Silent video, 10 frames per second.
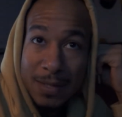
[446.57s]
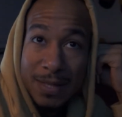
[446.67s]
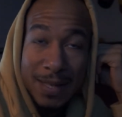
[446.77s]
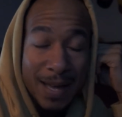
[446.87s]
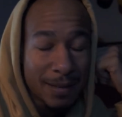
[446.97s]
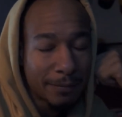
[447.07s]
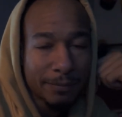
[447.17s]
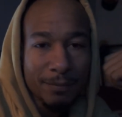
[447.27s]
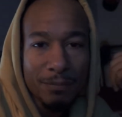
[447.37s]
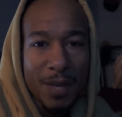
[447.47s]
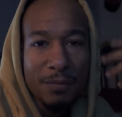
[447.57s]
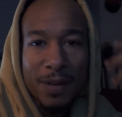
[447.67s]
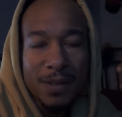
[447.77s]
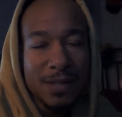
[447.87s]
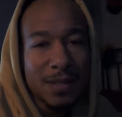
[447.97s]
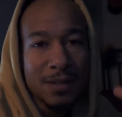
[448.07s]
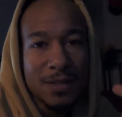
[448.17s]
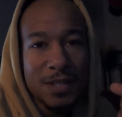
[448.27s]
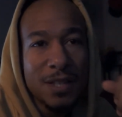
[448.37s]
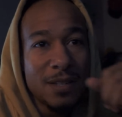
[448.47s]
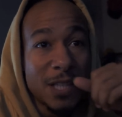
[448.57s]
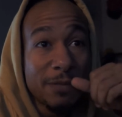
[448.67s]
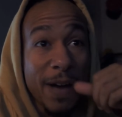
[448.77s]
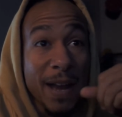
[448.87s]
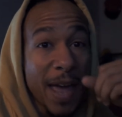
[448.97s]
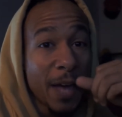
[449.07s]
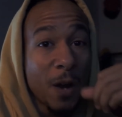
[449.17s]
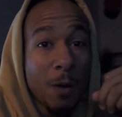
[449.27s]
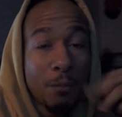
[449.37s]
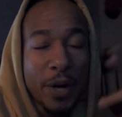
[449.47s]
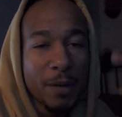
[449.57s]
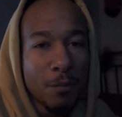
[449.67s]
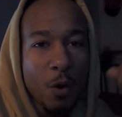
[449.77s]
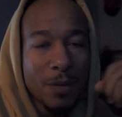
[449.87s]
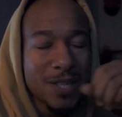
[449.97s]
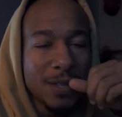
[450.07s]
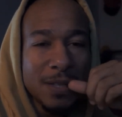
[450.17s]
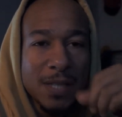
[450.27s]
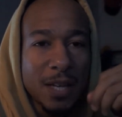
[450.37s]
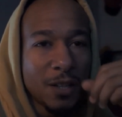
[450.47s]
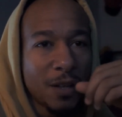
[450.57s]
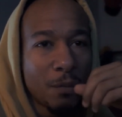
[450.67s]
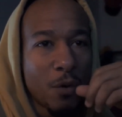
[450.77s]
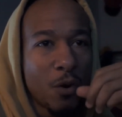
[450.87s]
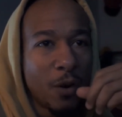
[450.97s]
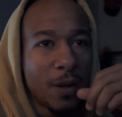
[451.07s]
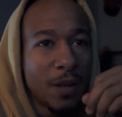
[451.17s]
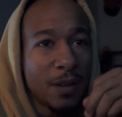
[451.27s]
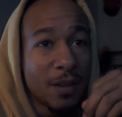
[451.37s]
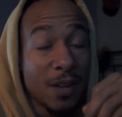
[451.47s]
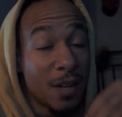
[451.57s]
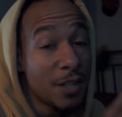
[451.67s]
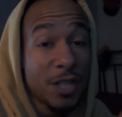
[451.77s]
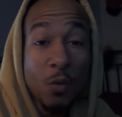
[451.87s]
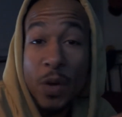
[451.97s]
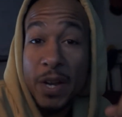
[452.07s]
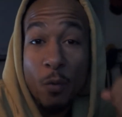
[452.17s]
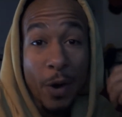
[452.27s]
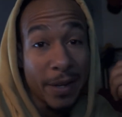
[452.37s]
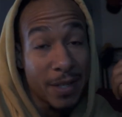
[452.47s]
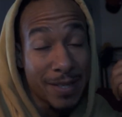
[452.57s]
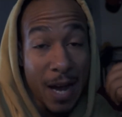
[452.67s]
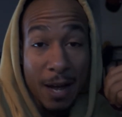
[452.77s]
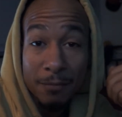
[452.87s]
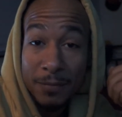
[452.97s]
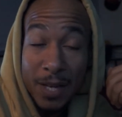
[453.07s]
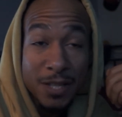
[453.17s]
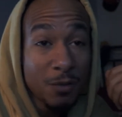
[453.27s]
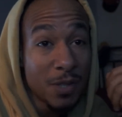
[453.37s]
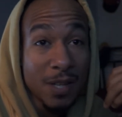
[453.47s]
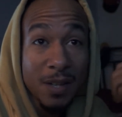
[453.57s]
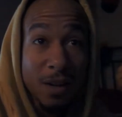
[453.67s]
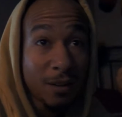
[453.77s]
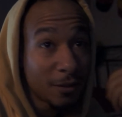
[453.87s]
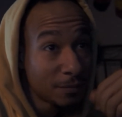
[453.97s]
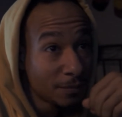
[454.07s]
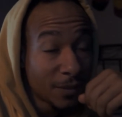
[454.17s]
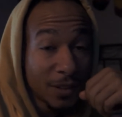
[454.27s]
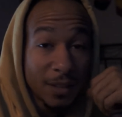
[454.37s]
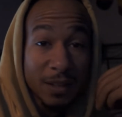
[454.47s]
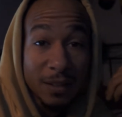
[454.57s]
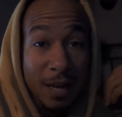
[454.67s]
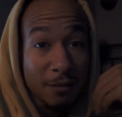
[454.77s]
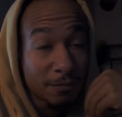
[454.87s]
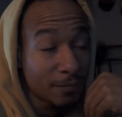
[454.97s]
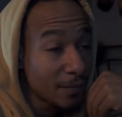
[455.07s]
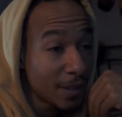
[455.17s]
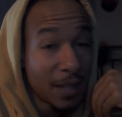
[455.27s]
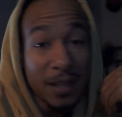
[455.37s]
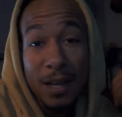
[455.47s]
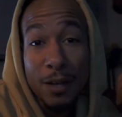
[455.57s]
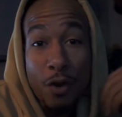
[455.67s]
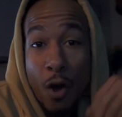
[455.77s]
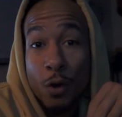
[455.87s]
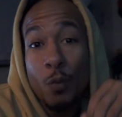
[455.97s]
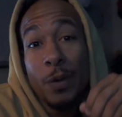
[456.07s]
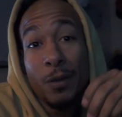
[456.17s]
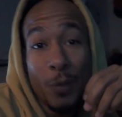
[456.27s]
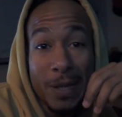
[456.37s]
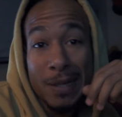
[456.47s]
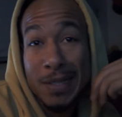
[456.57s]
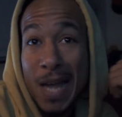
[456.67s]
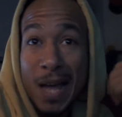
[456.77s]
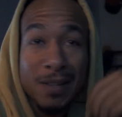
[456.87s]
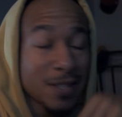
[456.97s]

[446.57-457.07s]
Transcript: She like, man, fuck this. She finally had her breaking moment. She couldn't take it anymore. And she went in there wrecking shop. Like, she was in there looking like Leonardo with the katana.